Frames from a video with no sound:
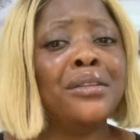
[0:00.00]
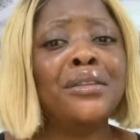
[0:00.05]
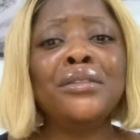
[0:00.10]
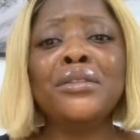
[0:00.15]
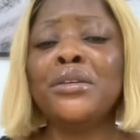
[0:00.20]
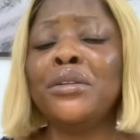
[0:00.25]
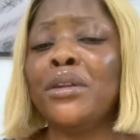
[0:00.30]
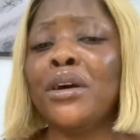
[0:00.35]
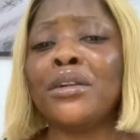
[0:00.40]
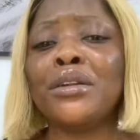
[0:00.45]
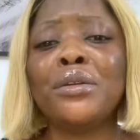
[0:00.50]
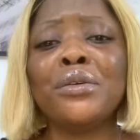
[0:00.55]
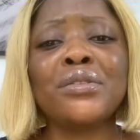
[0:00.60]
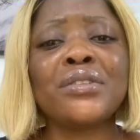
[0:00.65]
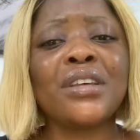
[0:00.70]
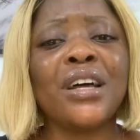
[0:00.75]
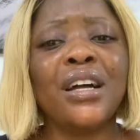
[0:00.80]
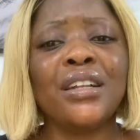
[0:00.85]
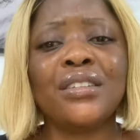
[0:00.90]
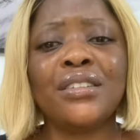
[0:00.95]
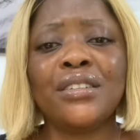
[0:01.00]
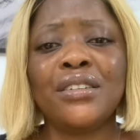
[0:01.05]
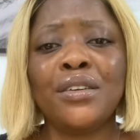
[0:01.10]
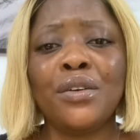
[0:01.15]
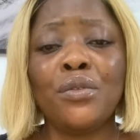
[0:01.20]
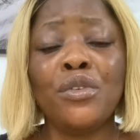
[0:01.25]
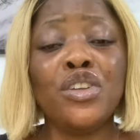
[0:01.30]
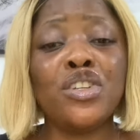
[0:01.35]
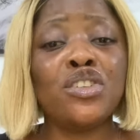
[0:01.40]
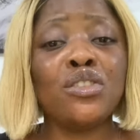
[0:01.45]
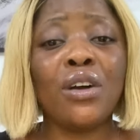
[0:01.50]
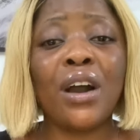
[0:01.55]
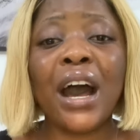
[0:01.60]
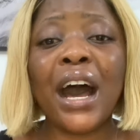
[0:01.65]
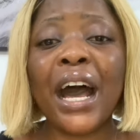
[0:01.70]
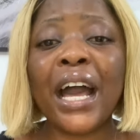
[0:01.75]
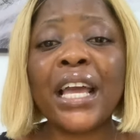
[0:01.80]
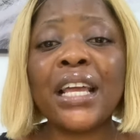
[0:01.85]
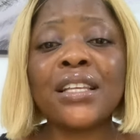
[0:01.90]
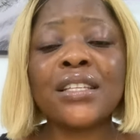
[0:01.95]
Do not lose heart. With your
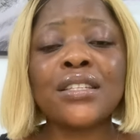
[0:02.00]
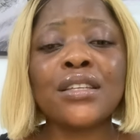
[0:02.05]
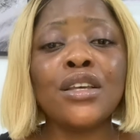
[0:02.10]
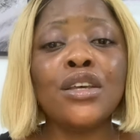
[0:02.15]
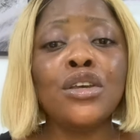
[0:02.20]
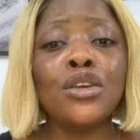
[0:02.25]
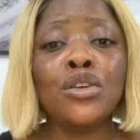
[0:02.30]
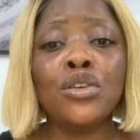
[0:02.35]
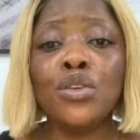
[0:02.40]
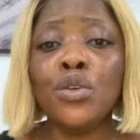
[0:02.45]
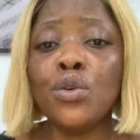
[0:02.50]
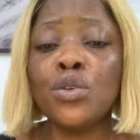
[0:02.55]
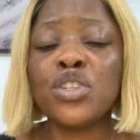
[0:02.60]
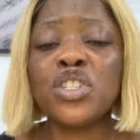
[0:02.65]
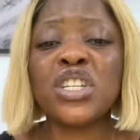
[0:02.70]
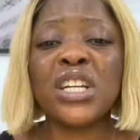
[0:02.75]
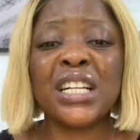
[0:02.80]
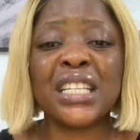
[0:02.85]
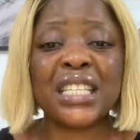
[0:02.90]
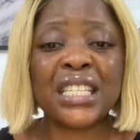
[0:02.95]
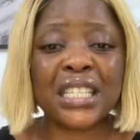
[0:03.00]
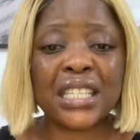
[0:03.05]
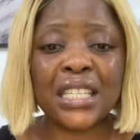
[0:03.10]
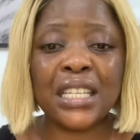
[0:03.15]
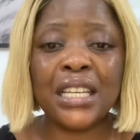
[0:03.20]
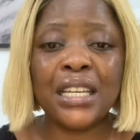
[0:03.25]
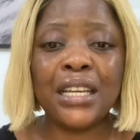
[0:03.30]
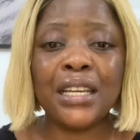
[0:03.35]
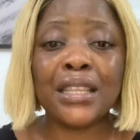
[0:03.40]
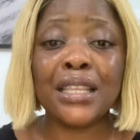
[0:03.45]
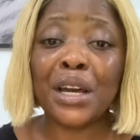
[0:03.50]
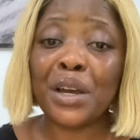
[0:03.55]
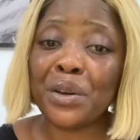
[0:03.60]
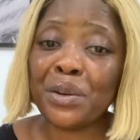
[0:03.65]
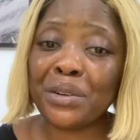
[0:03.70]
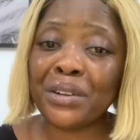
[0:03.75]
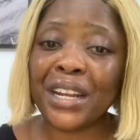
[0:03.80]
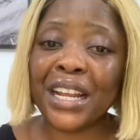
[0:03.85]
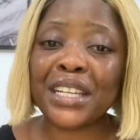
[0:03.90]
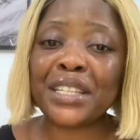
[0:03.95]
eyes, you shall see the
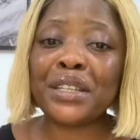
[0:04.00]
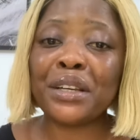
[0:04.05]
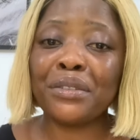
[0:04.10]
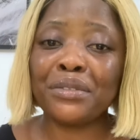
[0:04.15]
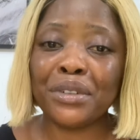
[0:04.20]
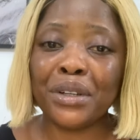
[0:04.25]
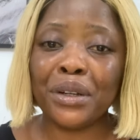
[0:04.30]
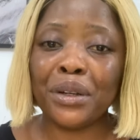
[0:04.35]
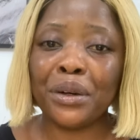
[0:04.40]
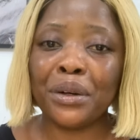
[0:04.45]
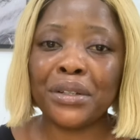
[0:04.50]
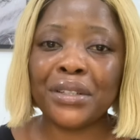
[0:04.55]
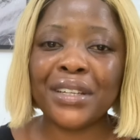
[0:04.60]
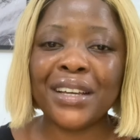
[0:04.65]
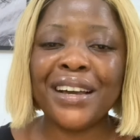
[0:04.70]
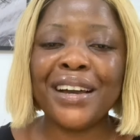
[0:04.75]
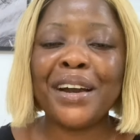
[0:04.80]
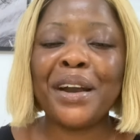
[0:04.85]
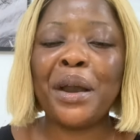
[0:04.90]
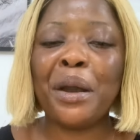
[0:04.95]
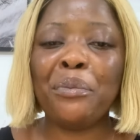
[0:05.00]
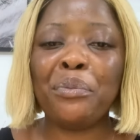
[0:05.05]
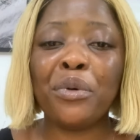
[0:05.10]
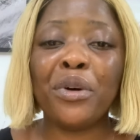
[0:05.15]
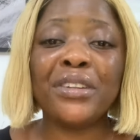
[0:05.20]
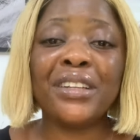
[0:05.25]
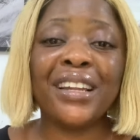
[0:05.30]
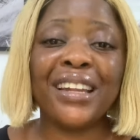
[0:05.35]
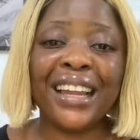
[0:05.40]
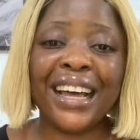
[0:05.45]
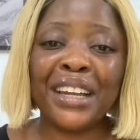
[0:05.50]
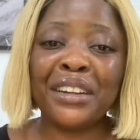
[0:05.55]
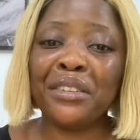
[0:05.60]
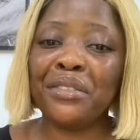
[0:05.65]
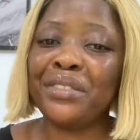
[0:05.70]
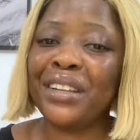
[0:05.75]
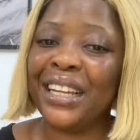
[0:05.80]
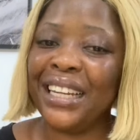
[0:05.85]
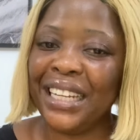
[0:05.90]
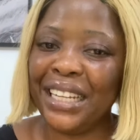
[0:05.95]
goodness of the Lord upon the land
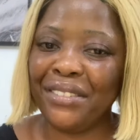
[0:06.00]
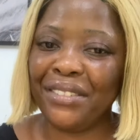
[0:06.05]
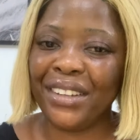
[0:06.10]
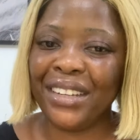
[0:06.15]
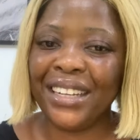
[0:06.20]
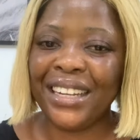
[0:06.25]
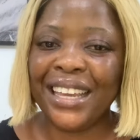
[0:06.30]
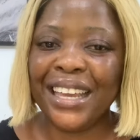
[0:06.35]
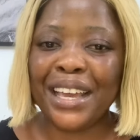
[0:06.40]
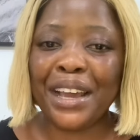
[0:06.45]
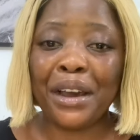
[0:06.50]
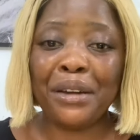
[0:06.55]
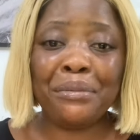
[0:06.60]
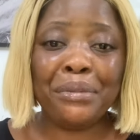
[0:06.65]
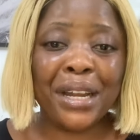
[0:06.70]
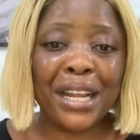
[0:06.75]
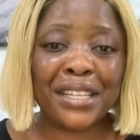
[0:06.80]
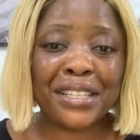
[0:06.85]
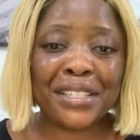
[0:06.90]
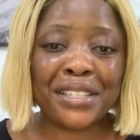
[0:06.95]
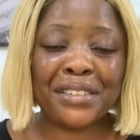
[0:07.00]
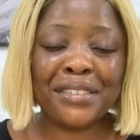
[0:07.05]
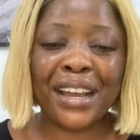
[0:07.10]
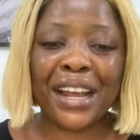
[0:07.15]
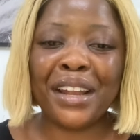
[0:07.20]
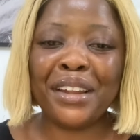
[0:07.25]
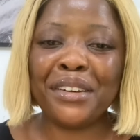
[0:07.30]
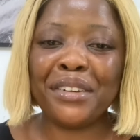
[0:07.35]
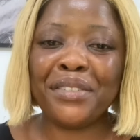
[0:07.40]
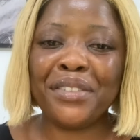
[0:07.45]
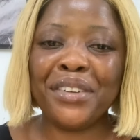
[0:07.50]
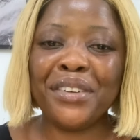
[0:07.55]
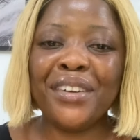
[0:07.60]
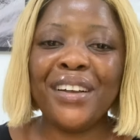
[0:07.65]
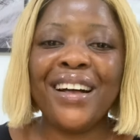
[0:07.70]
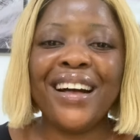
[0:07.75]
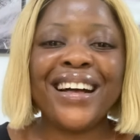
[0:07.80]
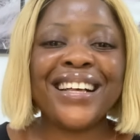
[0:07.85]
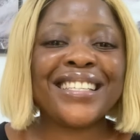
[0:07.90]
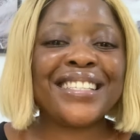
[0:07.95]
of the living. God bless you. I love you.
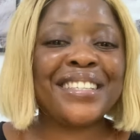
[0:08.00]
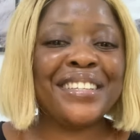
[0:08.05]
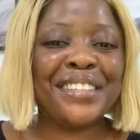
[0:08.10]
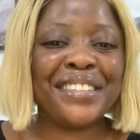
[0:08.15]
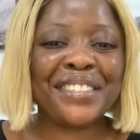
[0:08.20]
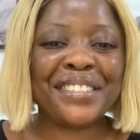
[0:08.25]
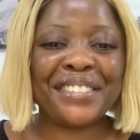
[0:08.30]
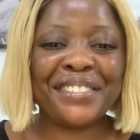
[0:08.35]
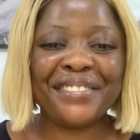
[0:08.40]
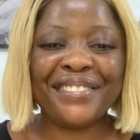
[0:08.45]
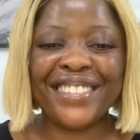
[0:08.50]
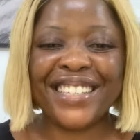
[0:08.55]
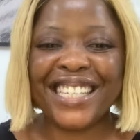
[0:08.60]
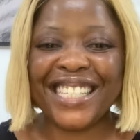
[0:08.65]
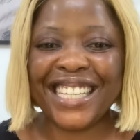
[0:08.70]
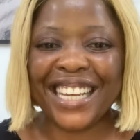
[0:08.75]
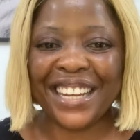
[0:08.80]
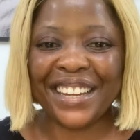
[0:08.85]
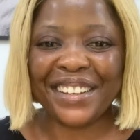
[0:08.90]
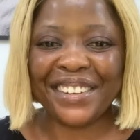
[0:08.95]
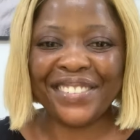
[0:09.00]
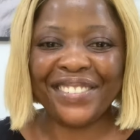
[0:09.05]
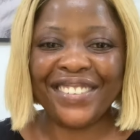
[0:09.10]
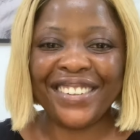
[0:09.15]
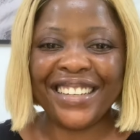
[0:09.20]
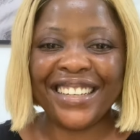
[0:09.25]
See you soon. Shalom.